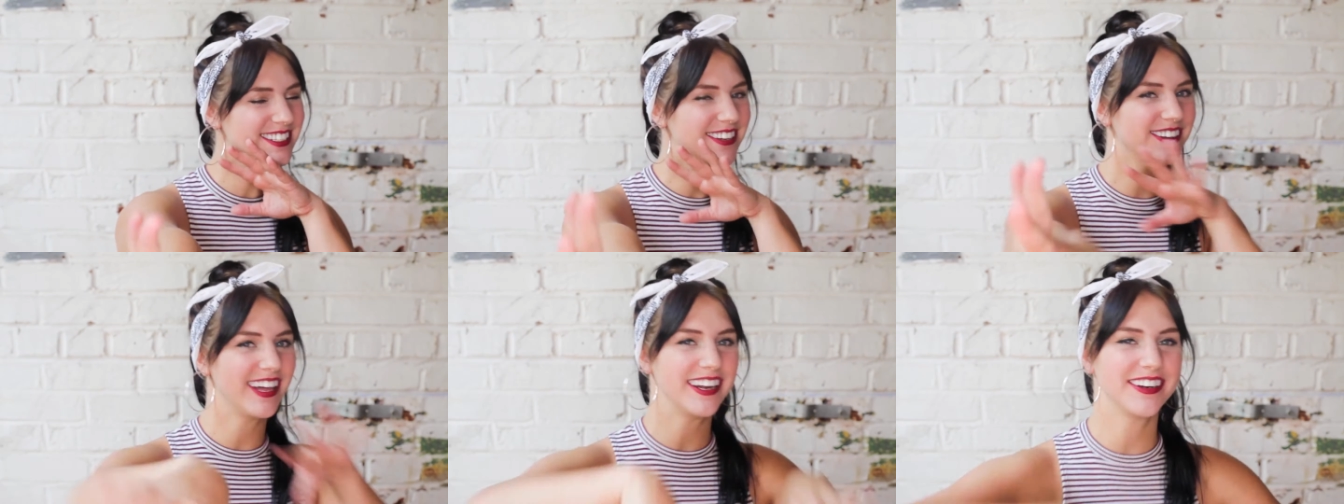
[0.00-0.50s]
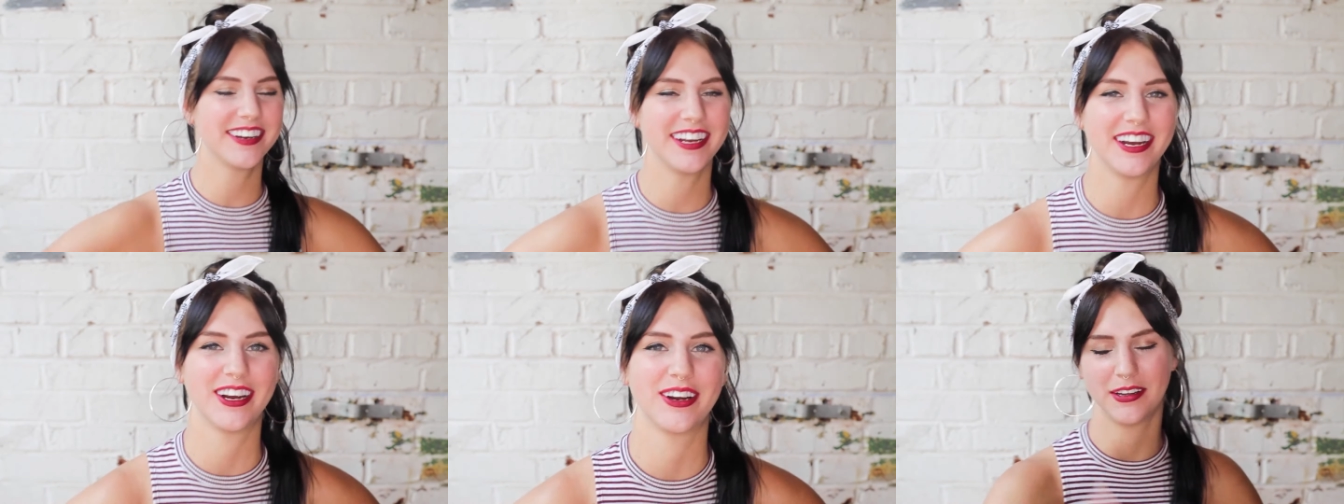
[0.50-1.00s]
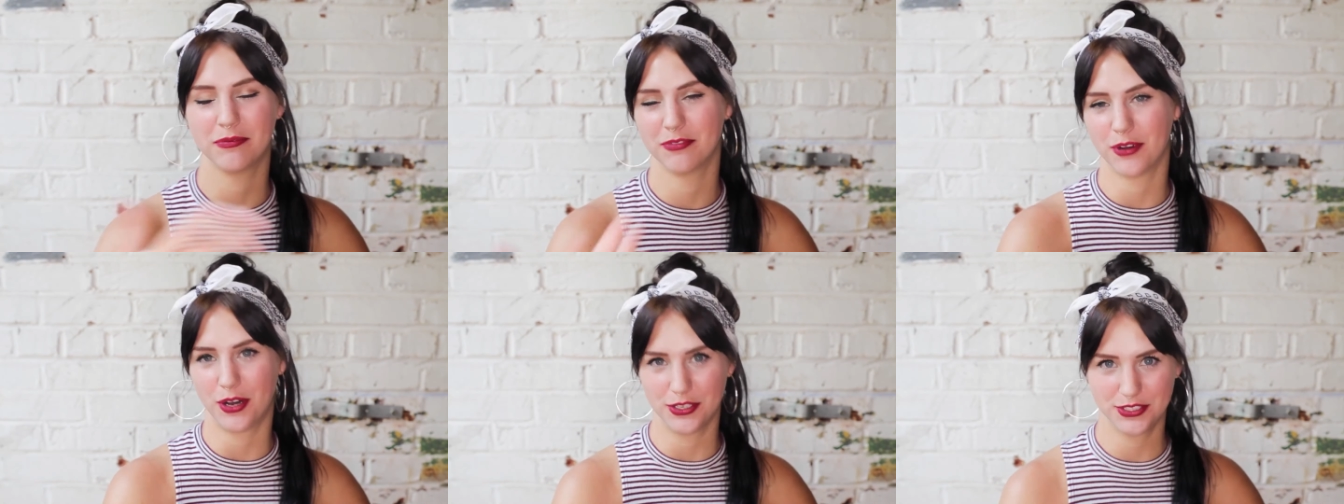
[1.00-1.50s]
So glad you're here. I'm
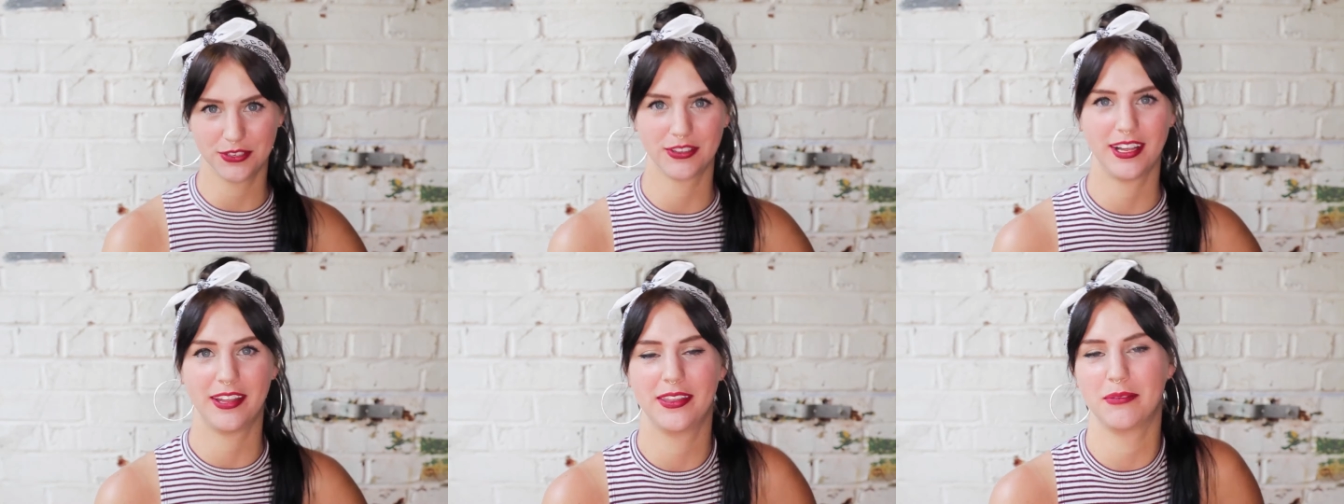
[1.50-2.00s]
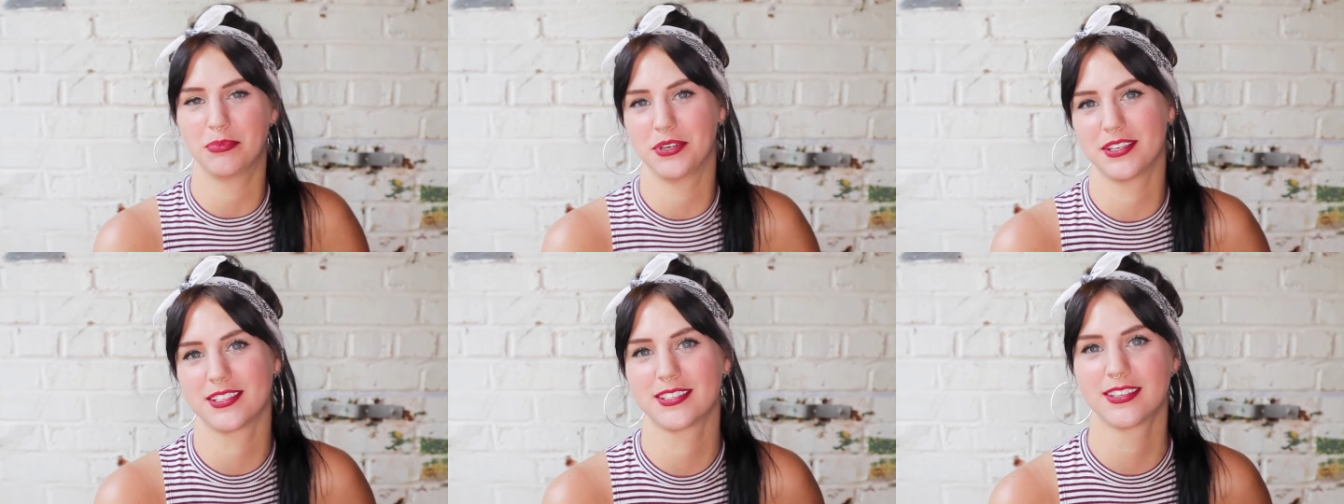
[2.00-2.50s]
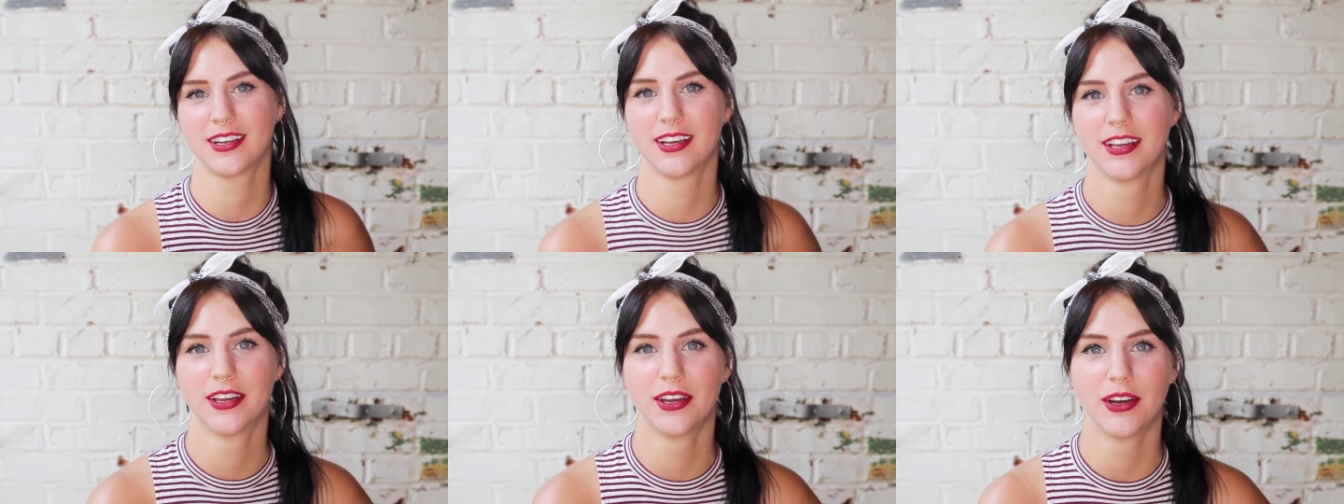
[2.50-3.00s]
also glad that boy's
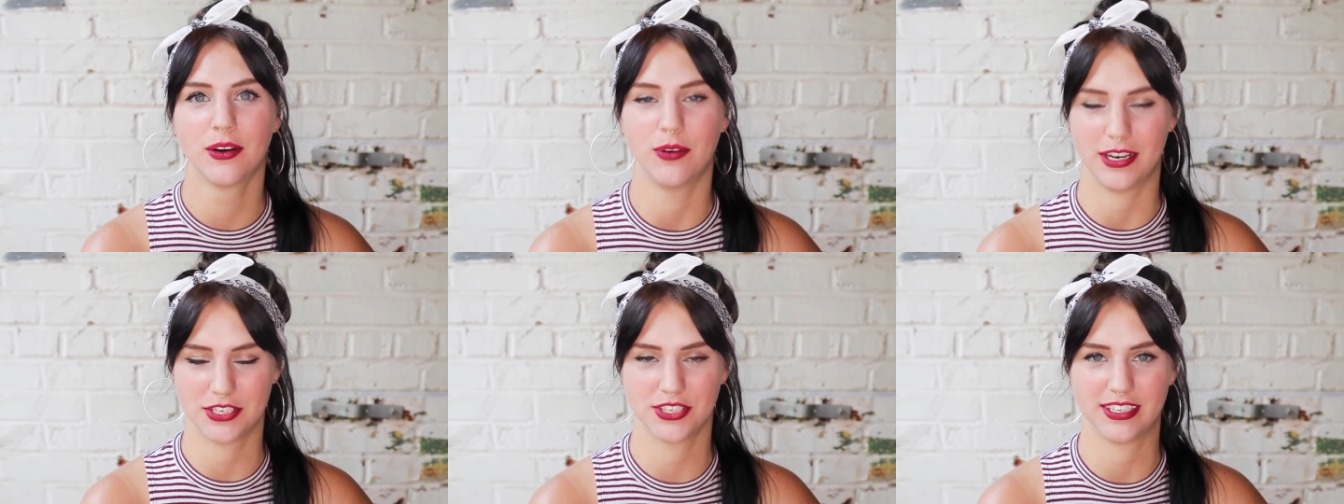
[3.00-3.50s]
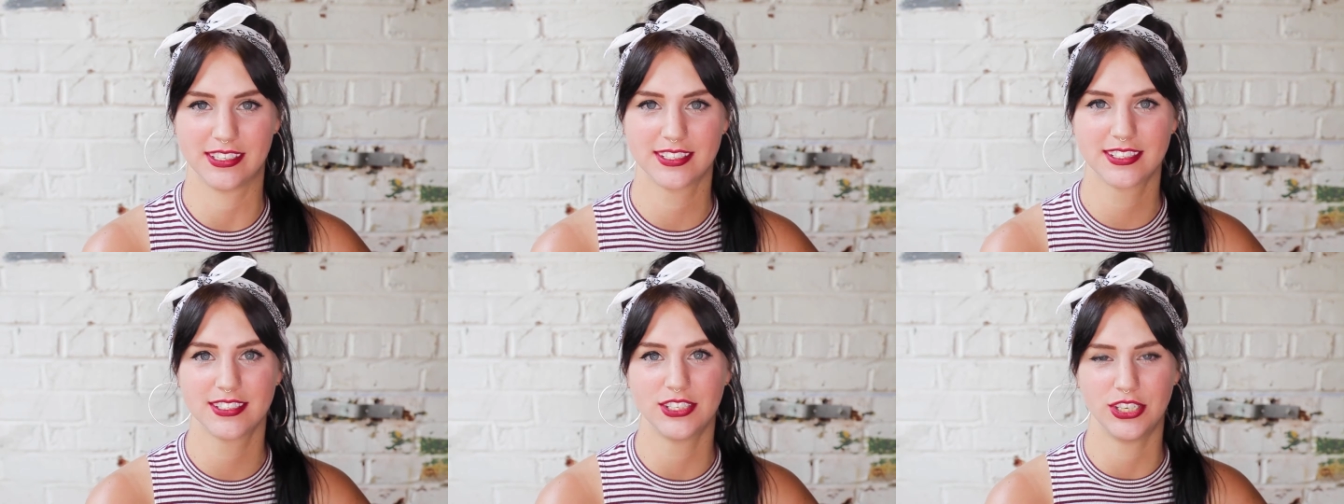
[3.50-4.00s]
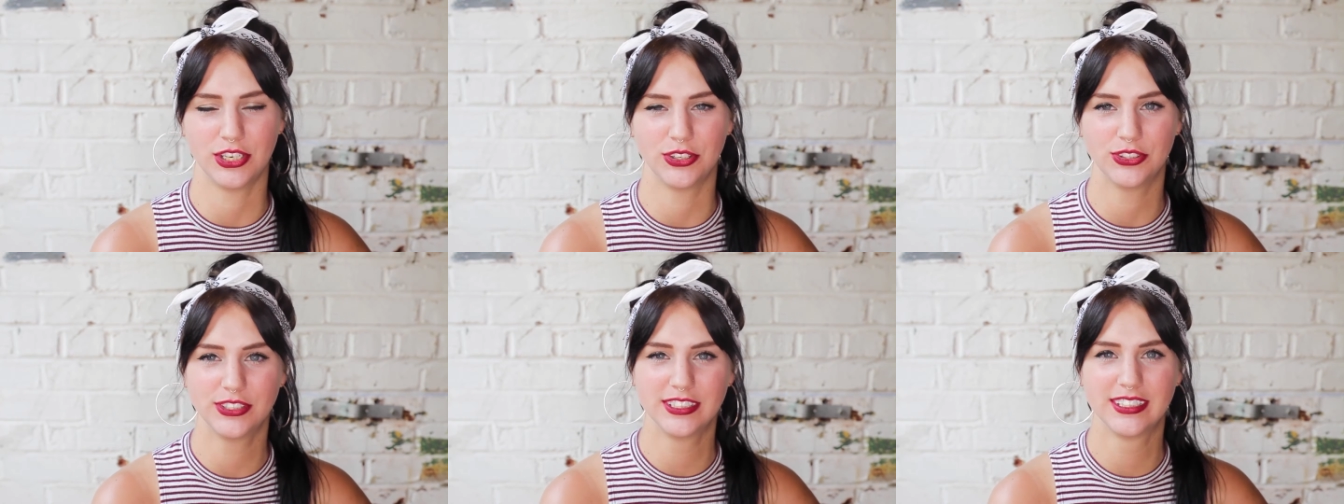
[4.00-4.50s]
watch this too.